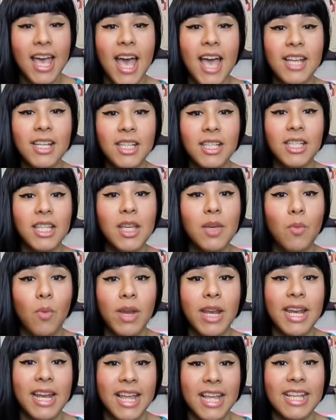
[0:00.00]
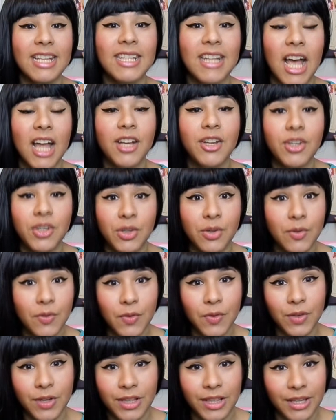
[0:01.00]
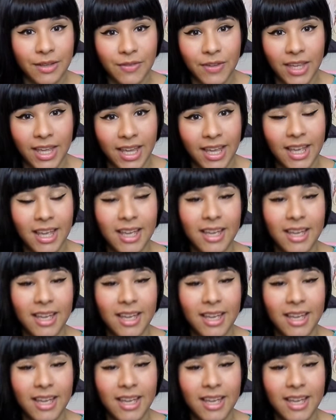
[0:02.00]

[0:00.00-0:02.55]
and see what it is I do for a living.